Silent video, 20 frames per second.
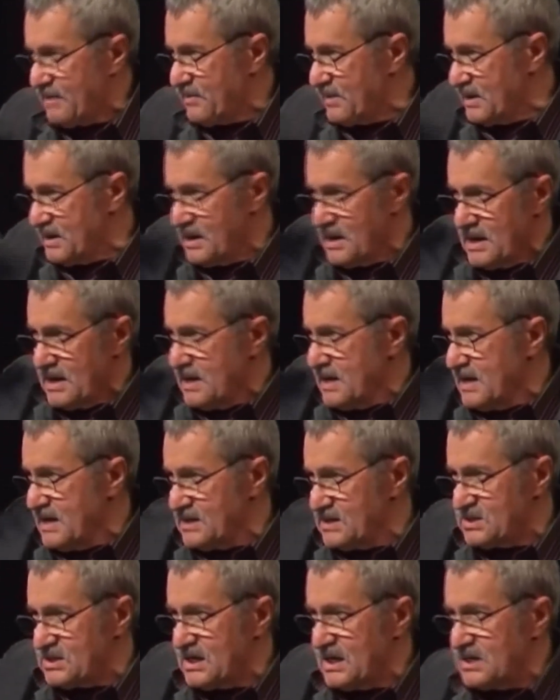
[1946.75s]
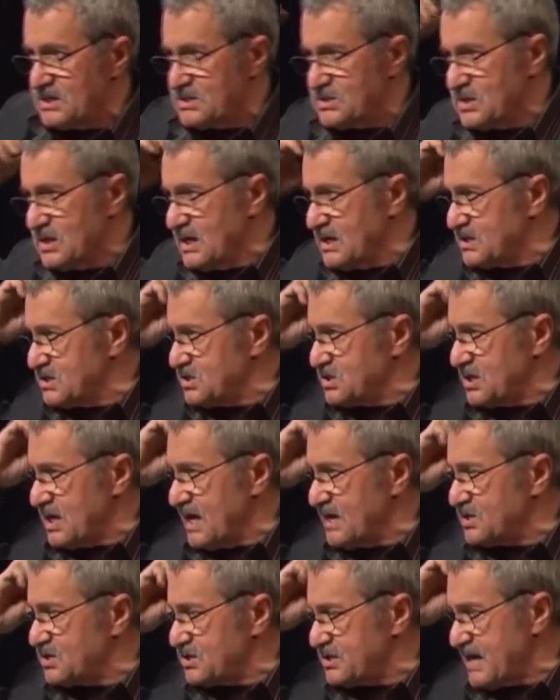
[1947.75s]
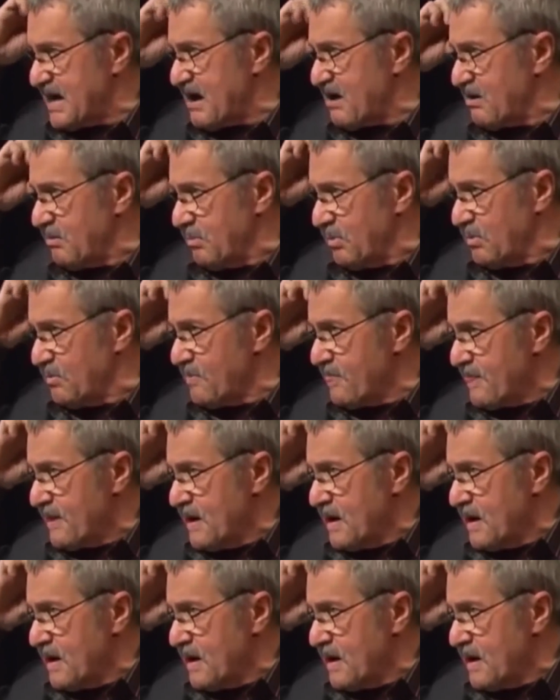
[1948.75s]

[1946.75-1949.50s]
I mean, it's terrible.